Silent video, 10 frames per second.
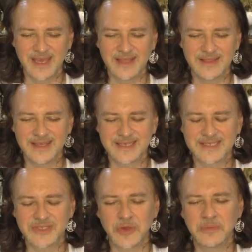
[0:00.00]
in
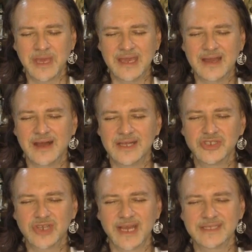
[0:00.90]
this soulmate
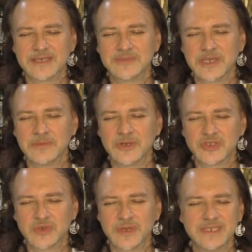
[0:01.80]
contract, September
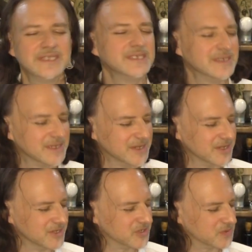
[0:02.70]

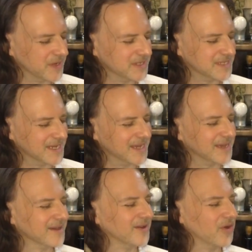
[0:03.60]
2020,